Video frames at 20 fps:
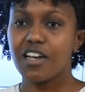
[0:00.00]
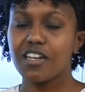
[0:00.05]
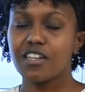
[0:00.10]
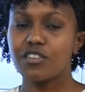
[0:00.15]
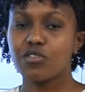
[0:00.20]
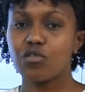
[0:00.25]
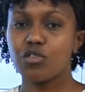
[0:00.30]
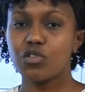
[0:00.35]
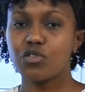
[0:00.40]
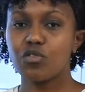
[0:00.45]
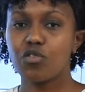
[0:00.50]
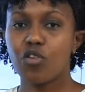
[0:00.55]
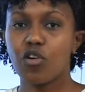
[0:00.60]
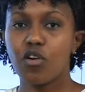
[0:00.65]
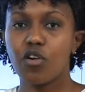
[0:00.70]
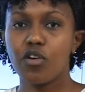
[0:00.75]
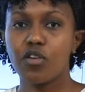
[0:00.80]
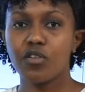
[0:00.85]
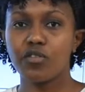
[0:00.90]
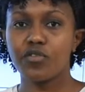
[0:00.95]
is what we
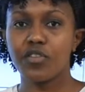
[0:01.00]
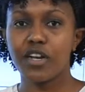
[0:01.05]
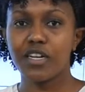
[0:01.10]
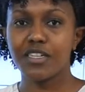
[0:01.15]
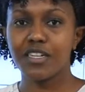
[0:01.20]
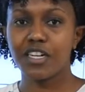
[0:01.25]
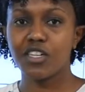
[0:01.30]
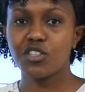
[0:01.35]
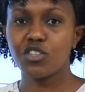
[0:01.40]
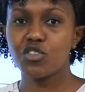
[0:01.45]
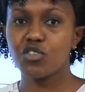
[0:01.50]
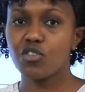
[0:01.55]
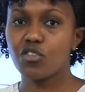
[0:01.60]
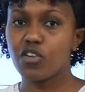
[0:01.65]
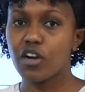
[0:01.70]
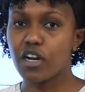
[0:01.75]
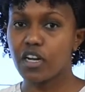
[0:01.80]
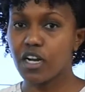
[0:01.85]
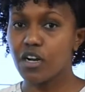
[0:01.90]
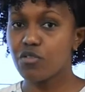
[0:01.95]
call financial
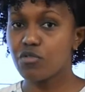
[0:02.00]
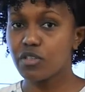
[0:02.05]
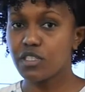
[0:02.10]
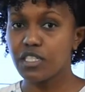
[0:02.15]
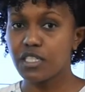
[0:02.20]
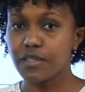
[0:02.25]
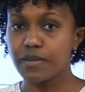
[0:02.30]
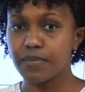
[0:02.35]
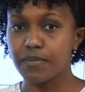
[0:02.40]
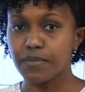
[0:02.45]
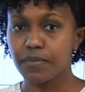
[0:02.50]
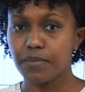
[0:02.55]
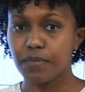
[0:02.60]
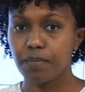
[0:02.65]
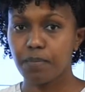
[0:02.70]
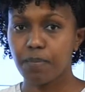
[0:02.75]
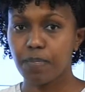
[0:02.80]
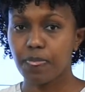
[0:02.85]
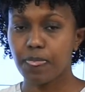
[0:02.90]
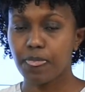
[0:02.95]
accounting.
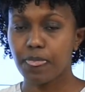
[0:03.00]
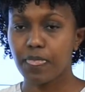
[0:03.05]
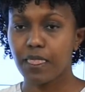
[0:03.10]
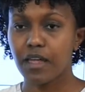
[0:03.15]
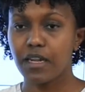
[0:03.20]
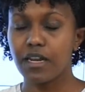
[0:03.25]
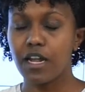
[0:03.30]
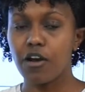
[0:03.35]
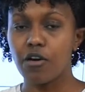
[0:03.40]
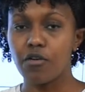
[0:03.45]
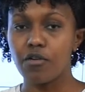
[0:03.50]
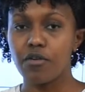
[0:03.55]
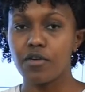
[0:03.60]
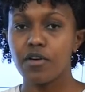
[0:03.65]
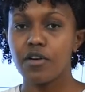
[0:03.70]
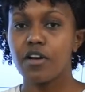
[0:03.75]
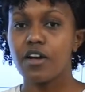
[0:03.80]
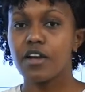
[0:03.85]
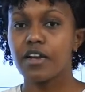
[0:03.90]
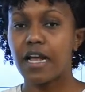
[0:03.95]

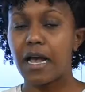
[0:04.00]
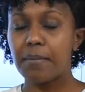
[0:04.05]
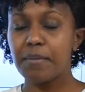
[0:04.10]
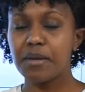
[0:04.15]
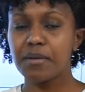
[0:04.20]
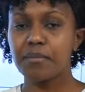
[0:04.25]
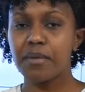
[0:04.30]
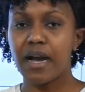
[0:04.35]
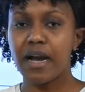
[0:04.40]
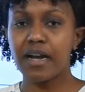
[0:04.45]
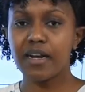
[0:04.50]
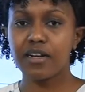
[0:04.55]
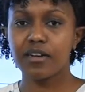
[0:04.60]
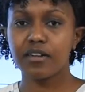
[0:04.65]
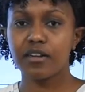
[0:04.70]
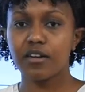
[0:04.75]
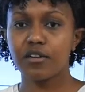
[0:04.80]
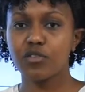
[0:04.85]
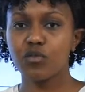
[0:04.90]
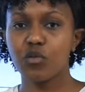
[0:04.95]
Now, coming
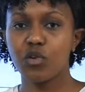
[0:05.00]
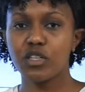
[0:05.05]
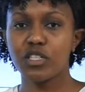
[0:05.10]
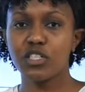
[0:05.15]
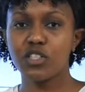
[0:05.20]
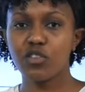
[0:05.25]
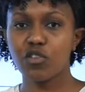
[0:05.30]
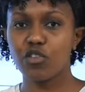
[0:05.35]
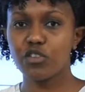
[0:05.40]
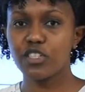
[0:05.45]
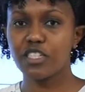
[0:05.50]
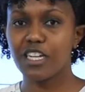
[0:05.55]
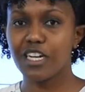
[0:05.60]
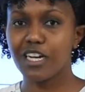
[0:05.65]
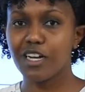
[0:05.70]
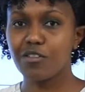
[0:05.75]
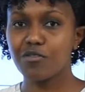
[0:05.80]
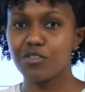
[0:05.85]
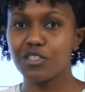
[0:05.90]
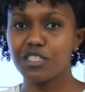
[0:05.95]
back to what is cost
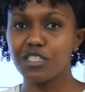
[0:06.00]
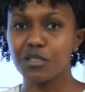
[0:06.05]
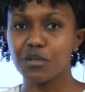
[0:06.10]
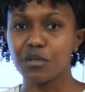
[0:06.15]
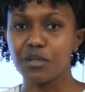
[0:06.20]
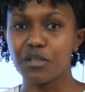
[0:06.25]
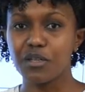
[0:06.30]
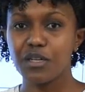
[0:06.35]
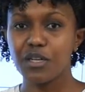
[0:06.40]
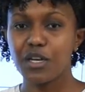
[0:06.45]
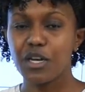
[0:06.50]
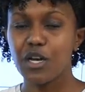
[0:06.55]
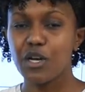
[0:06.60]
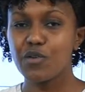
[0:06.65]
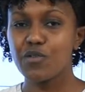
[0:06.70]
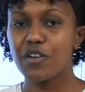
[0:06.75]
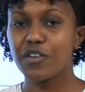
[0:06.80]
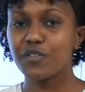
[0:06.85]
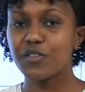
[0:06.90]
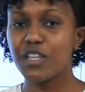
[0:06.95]
accounting,
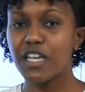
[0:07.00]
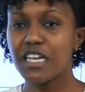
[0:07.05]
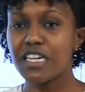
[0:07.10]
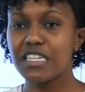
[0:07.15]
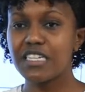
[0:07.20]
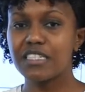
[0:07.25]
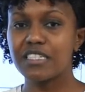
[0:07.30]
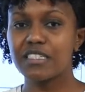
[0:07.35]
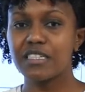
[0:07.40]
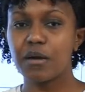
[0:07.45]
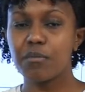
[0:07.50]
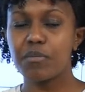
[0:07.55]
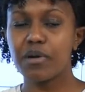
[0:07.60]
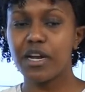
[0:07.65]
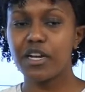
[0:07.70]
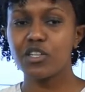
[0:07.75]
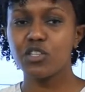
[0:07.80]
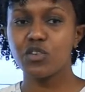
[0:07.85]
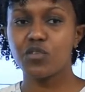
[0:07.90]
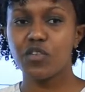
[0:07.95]
we have said it is a
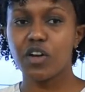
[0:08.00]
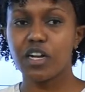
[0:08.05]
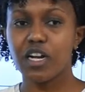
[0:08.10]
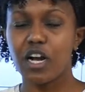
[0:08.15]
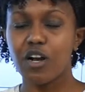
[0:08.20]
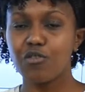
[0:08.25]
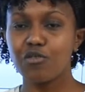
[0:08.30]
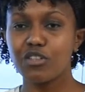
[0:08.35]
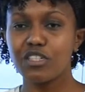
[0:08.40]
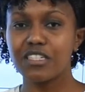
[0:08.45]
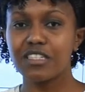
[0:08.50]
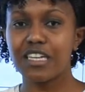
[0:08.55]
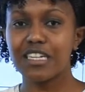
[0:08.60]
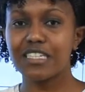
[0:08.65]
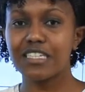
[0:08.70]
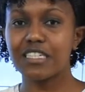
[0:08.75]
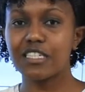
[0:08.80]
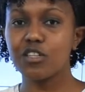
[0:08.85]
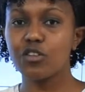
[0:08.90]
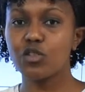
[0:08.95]
branch of accounting
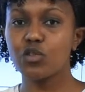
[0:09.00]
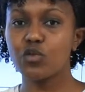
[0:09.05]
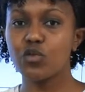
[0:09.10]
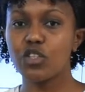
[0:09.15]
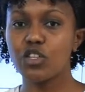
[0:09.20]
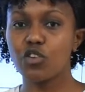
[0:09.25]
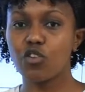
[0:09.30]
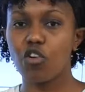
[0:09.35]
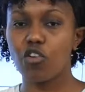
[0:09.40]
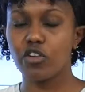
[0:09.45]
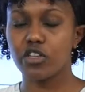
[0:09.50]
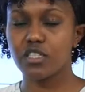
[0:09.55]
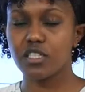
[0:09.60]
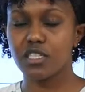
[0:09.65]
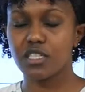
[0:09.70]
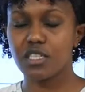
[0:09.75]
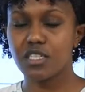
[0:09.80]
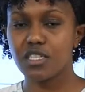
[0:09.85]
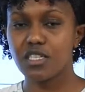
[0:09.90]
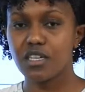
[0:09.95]
that deals with
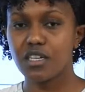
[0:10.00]
cost